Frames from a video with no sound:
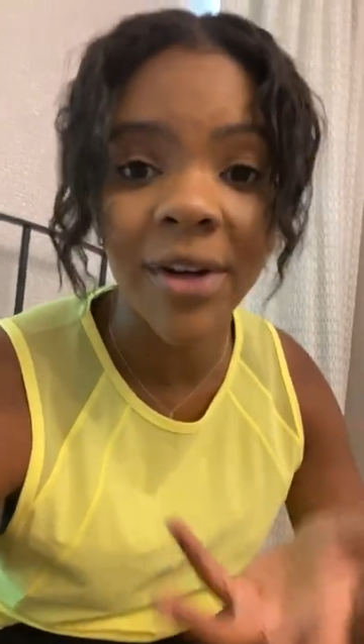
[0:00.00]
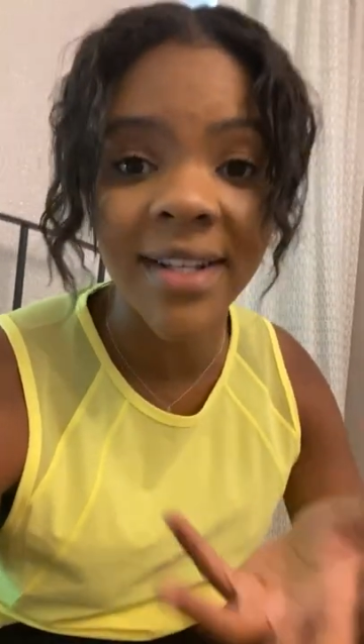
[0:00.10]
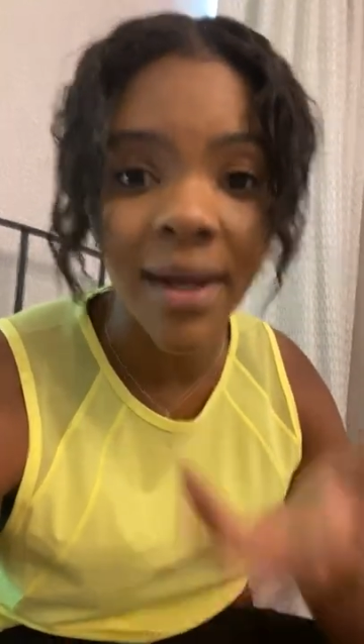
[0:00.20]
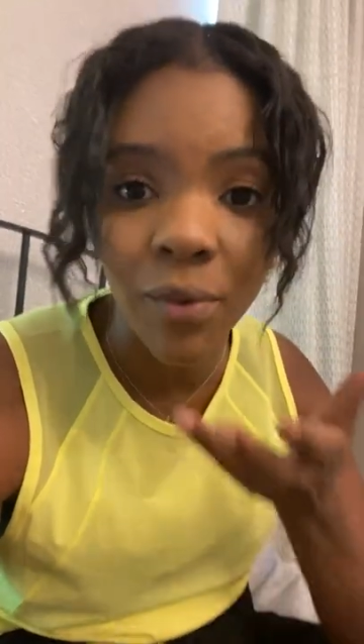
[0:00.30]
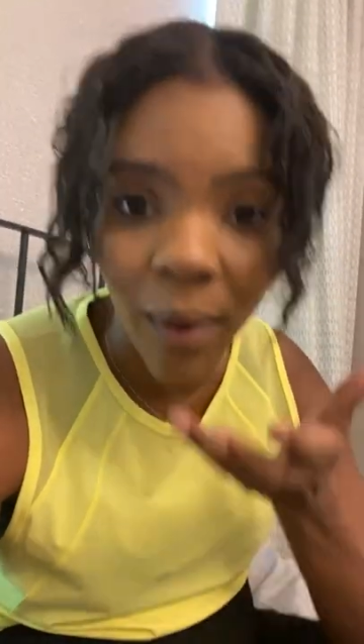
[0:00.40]
is
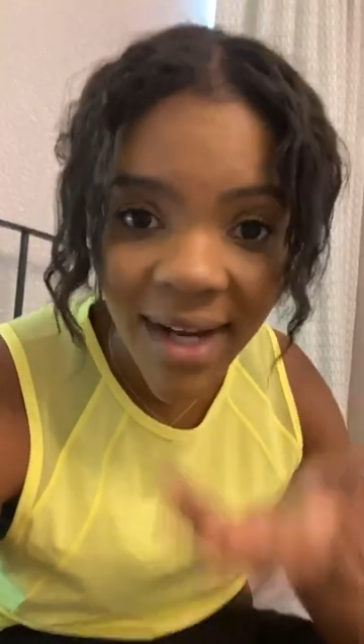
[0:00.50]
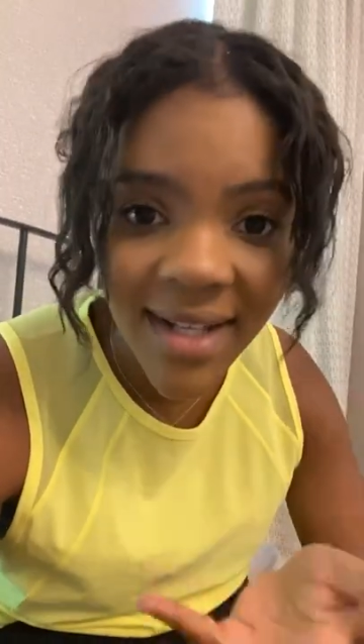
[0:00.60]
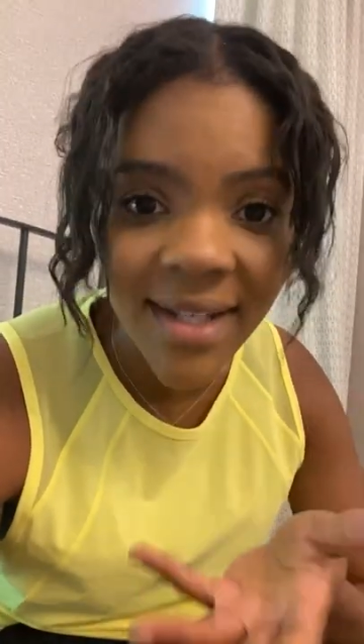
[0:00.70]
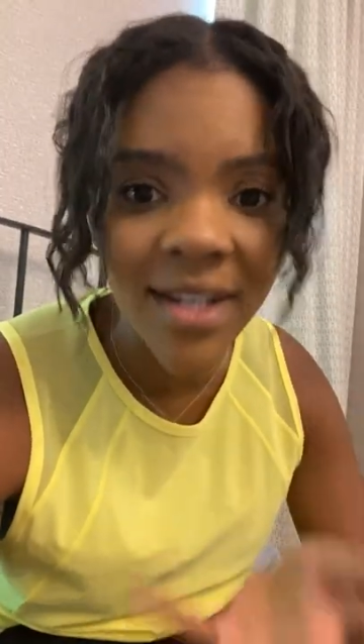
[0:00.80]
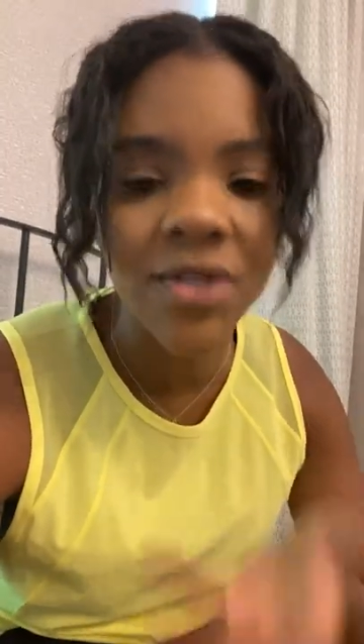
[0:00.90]
a
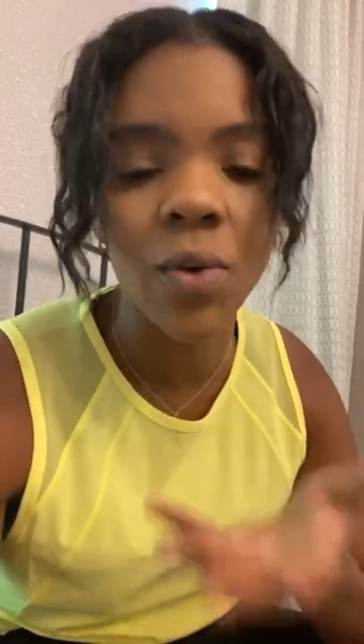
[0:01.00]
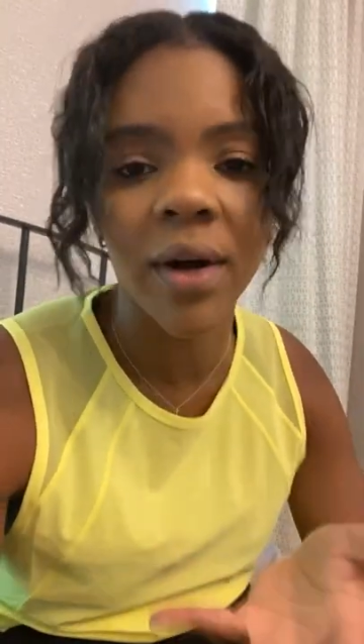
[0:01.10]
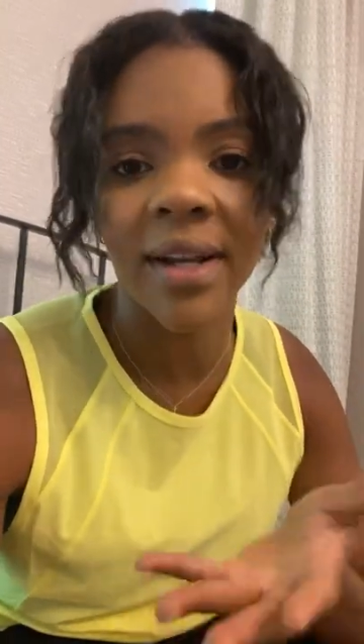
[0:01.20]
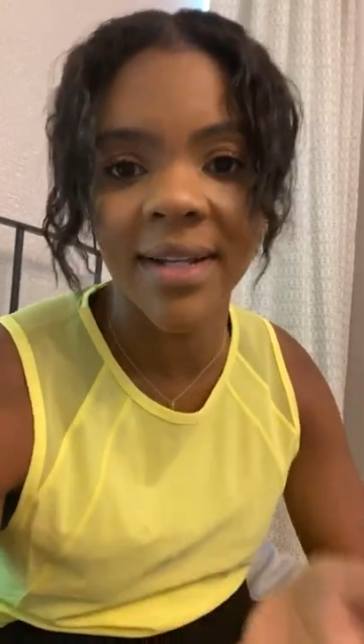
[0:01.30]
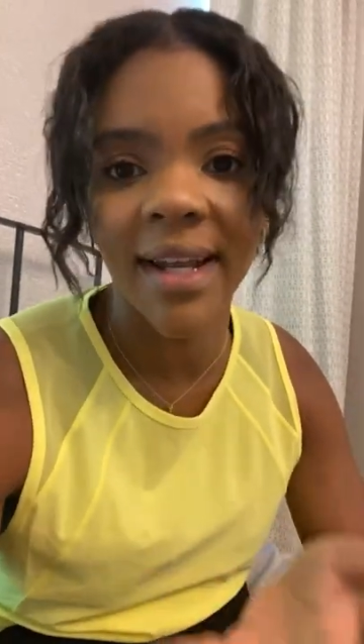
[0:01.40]
racist
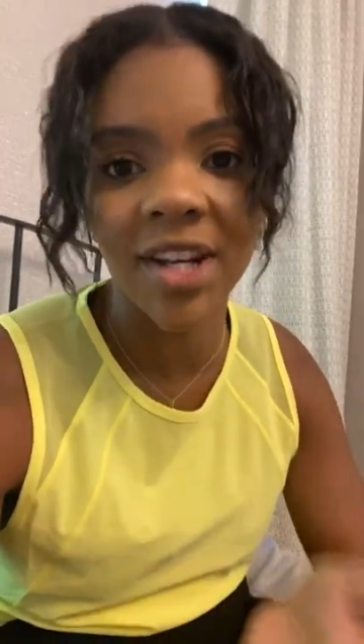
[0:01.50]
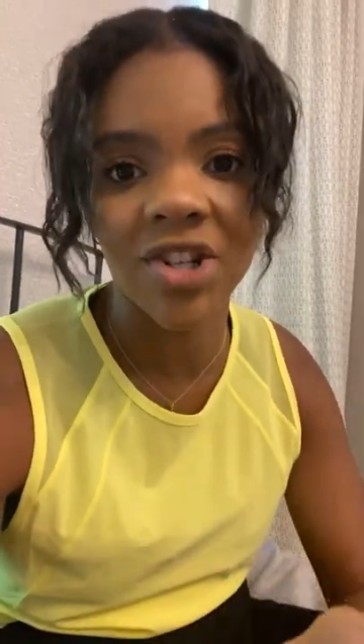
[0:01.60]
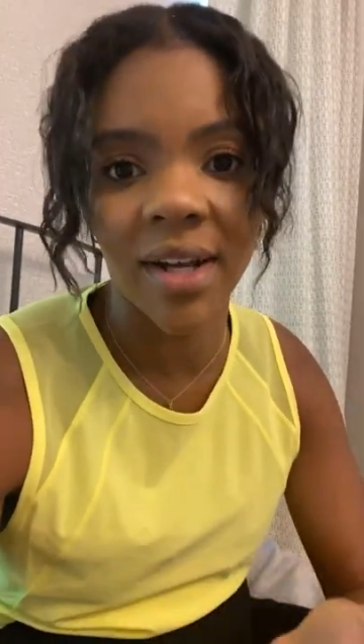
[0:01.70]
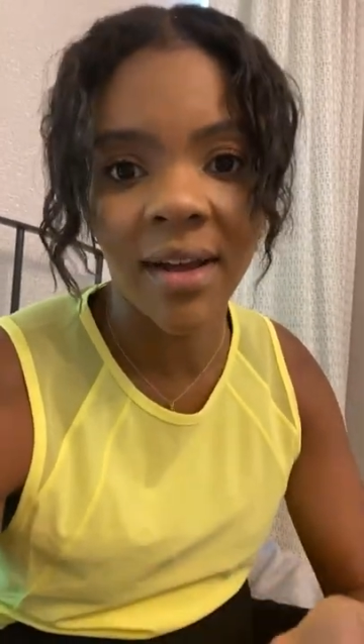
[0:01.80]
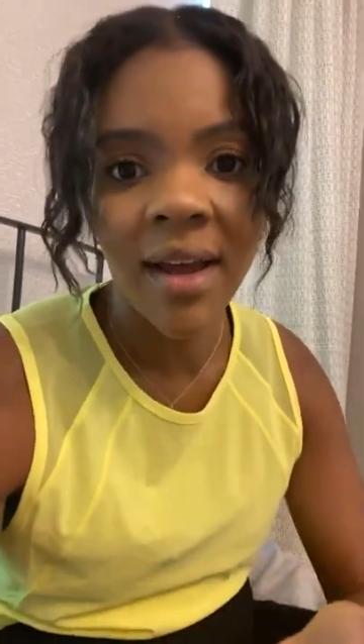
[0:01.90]

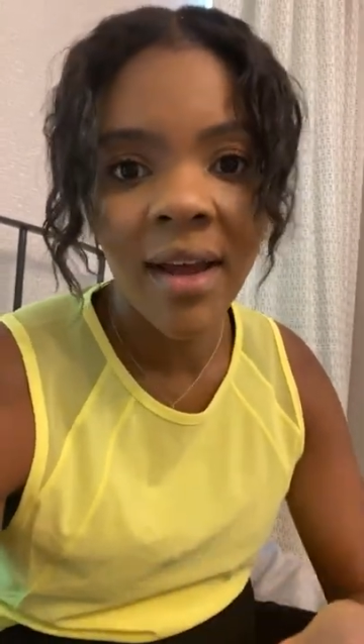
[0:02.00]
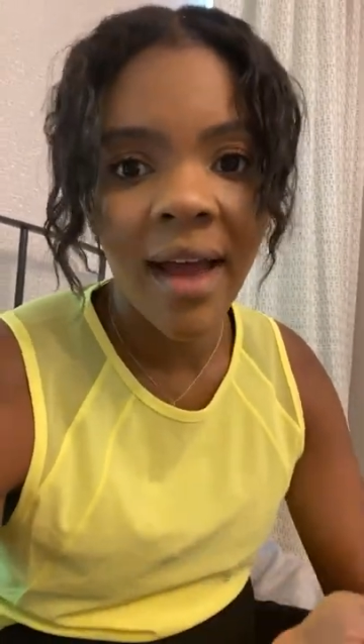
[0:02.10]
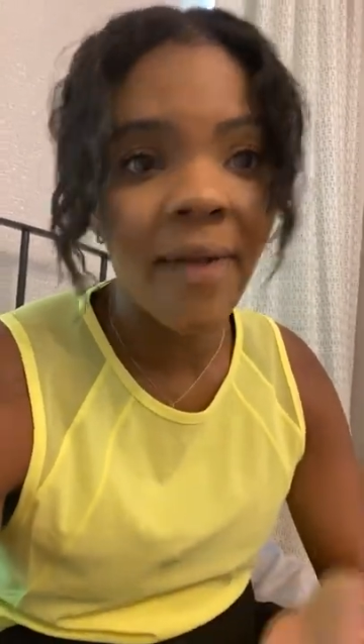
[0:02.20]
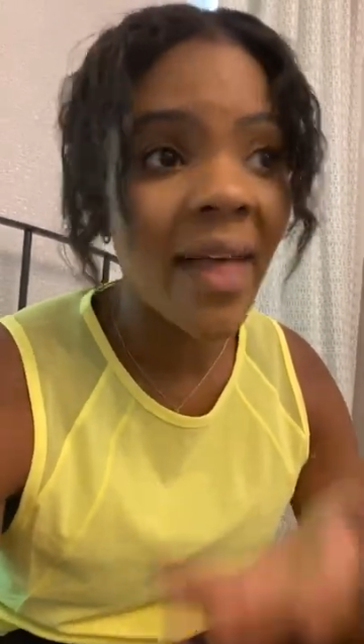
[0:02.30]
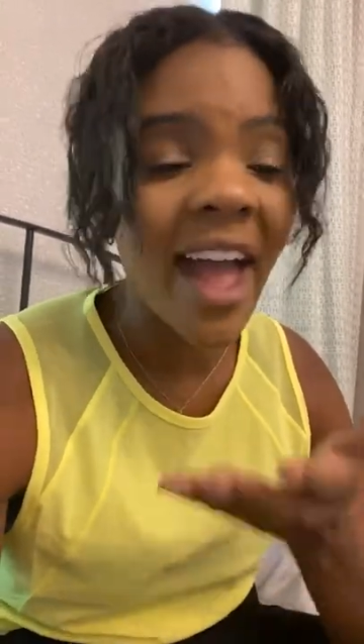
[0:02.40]
organization,
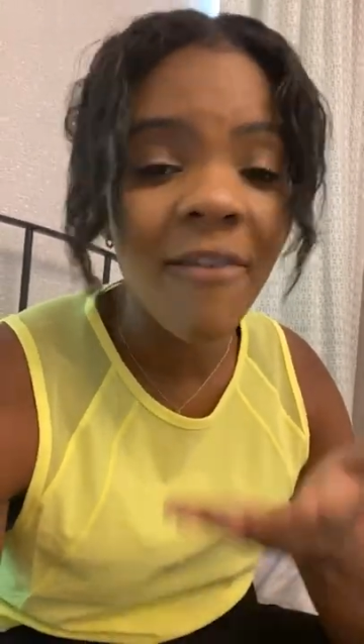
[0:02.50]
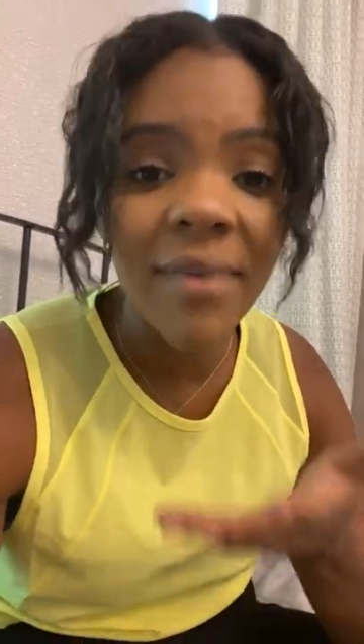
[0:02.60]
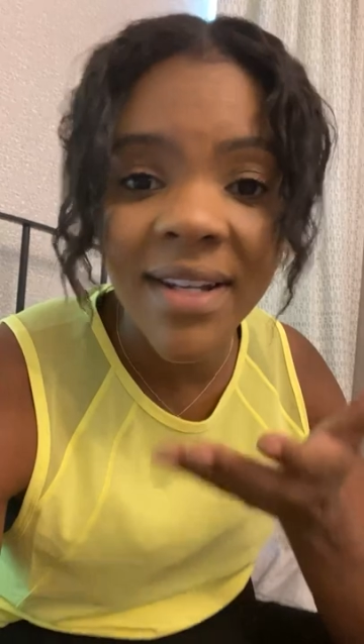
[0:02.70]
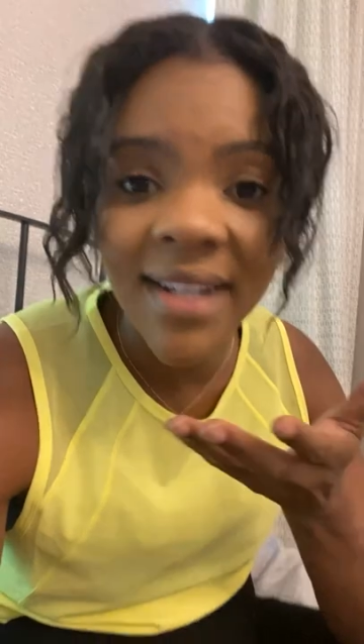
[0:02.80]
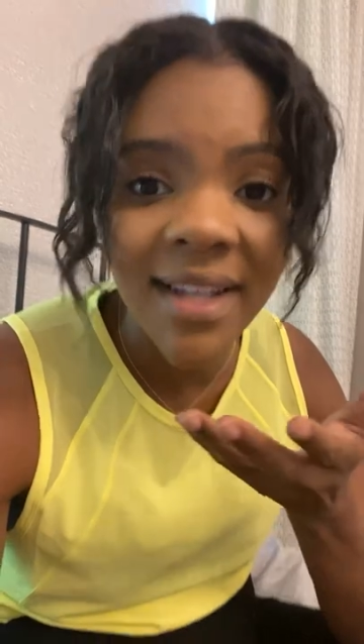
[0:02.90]
and they have
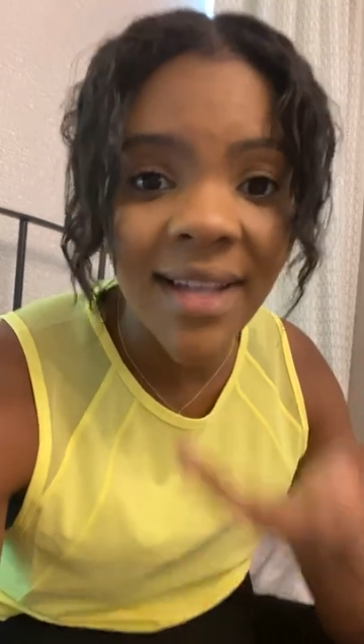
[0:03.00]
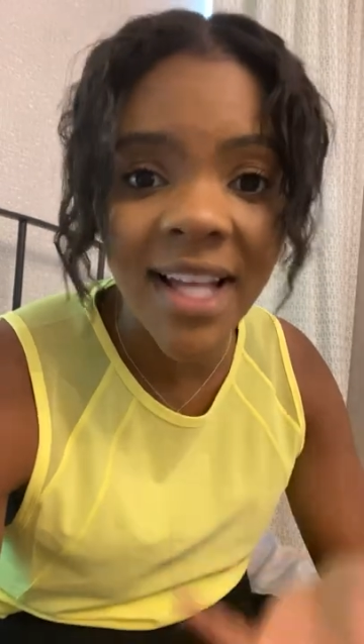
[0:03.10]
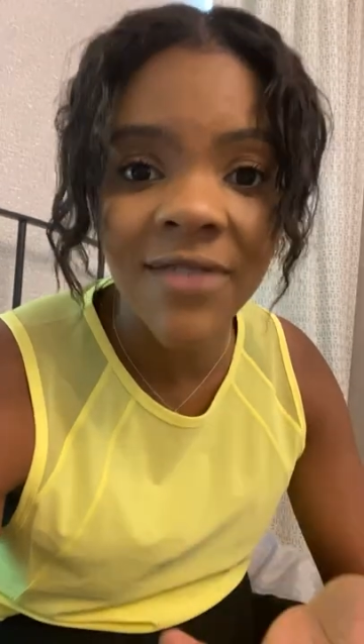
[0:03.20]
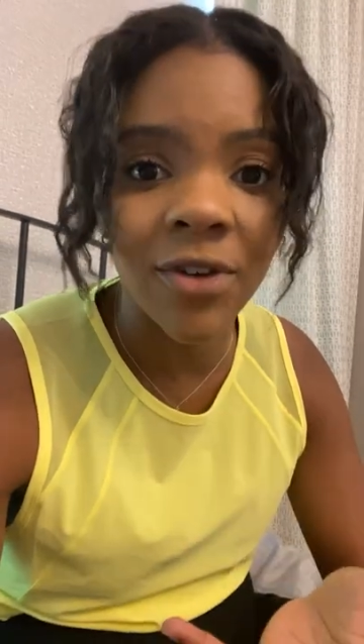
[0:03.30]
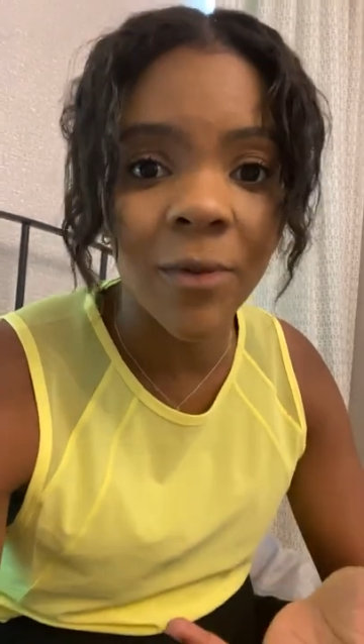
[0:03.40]
been
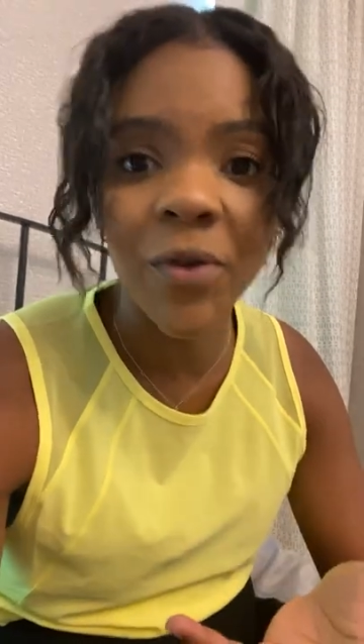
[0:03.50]
successful.